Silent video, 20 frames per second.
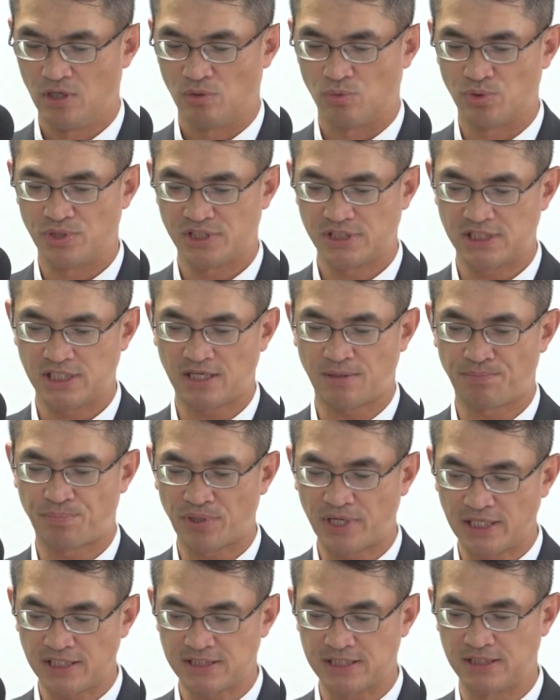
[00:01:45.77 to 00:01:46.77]
we see a
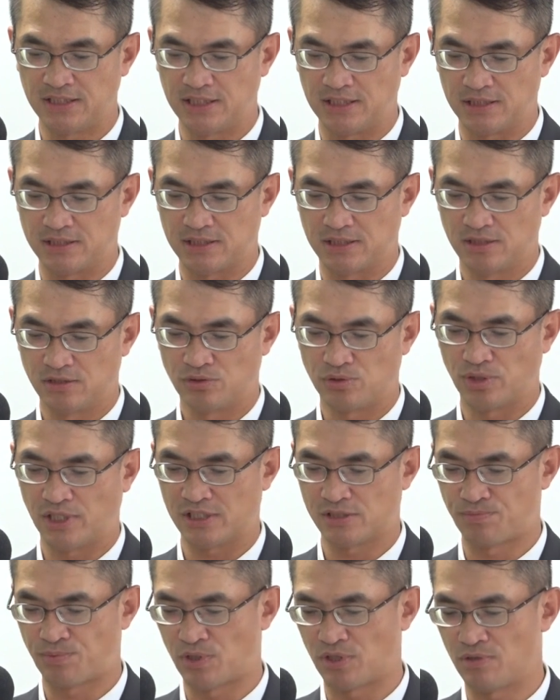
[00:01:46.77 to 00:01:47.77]
pressing need to
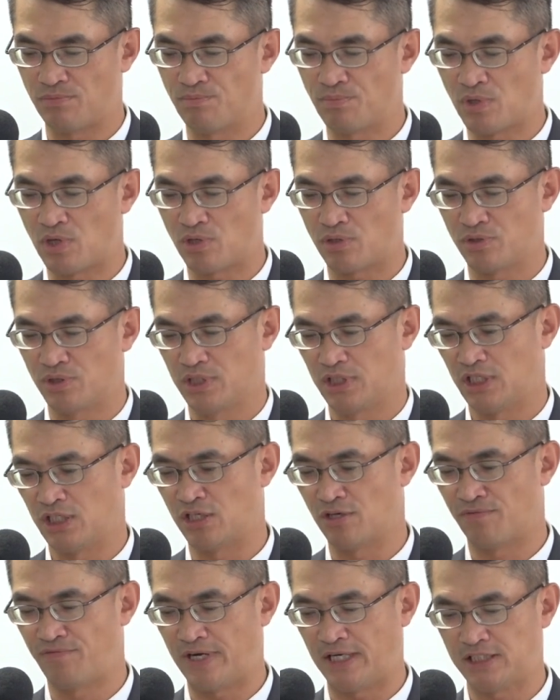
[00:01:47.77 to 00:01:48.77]
explore more
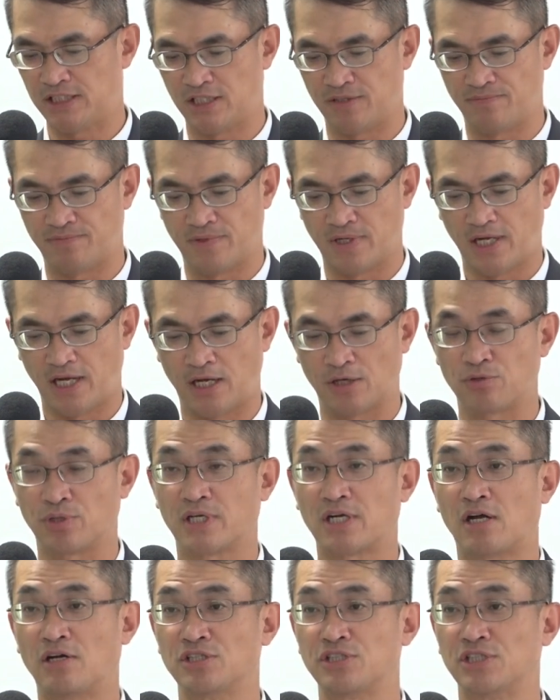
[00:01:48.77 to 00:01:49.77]
innovative
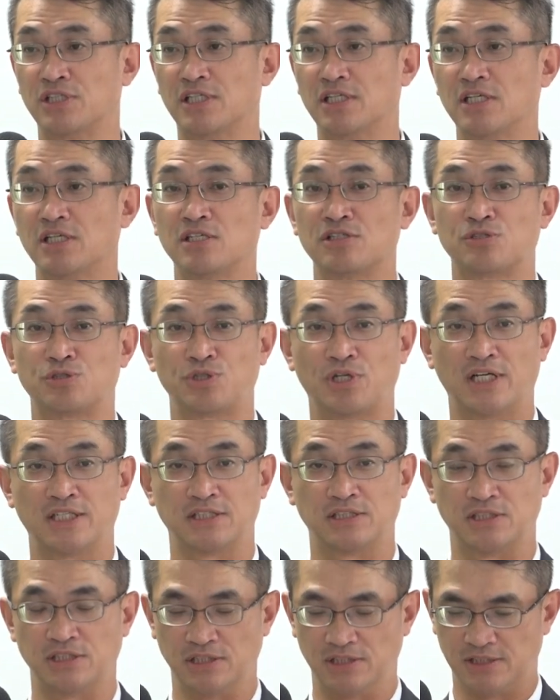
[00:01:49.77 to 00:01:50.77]
agriculture
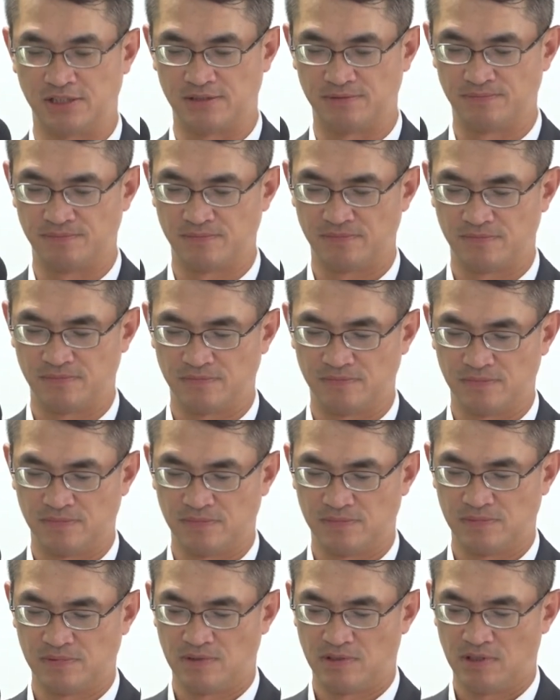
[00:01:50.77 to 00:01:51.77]
strategies.
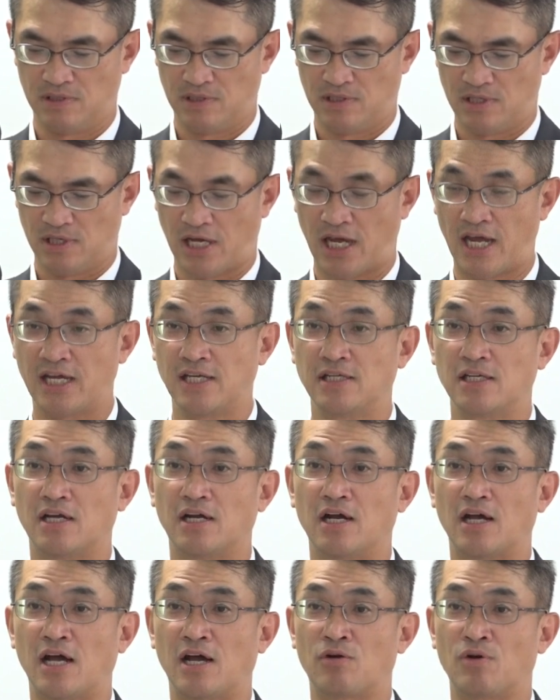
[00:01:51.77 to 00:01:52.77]
And
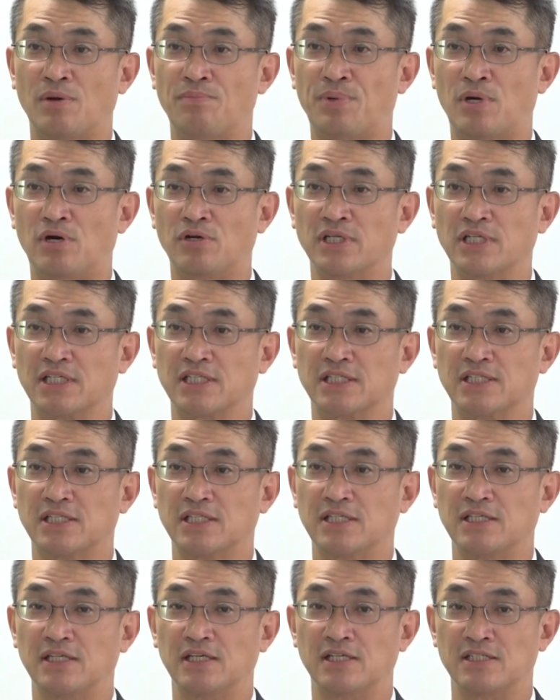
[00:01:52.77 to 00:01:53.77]
aquaponics
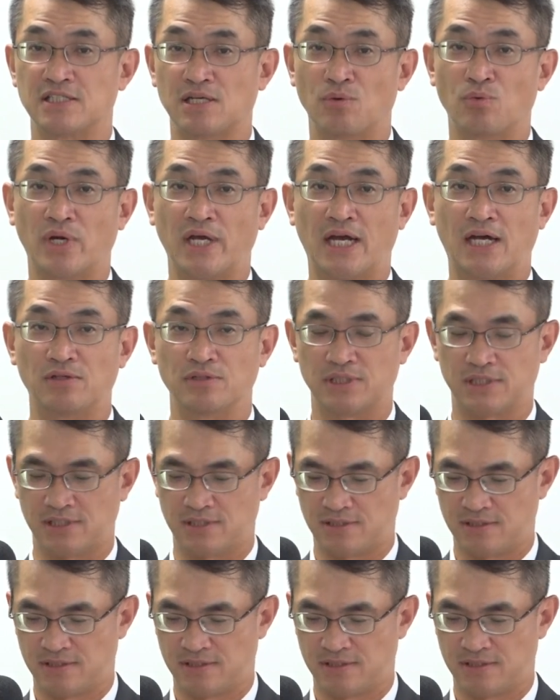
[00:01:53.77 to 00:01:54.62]
is a way out.